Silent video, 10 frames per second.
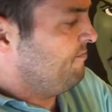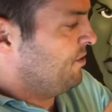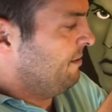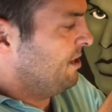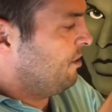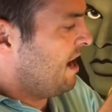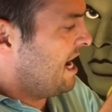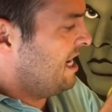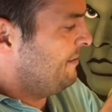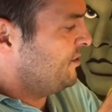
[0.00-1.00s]
Put them a little
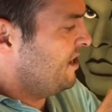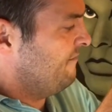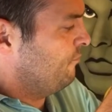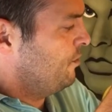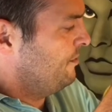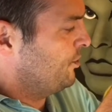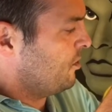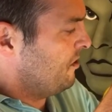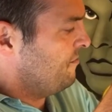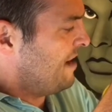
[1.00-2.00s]
high up so you have room to
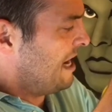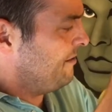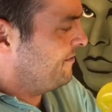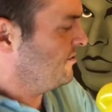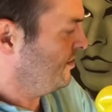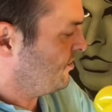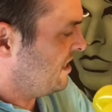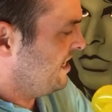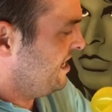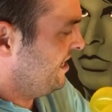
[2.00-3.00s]
draw them out. So I try
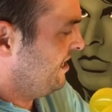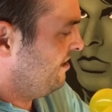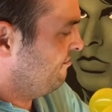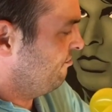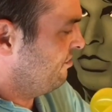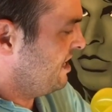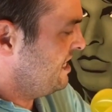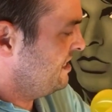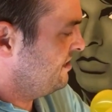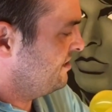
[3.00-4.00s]
to get it
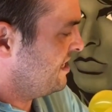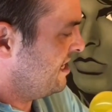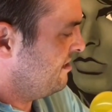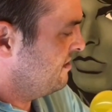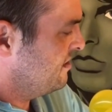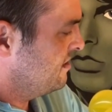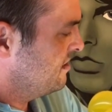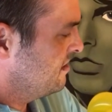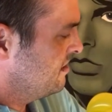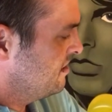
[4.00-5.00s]
right in the center.
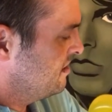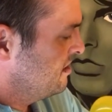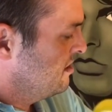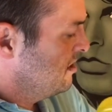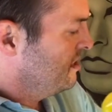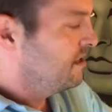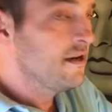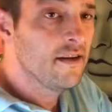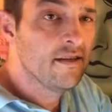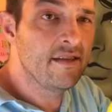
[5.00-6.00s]

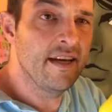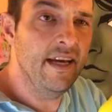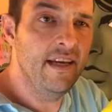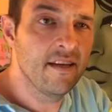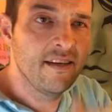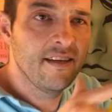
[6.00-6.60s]
See?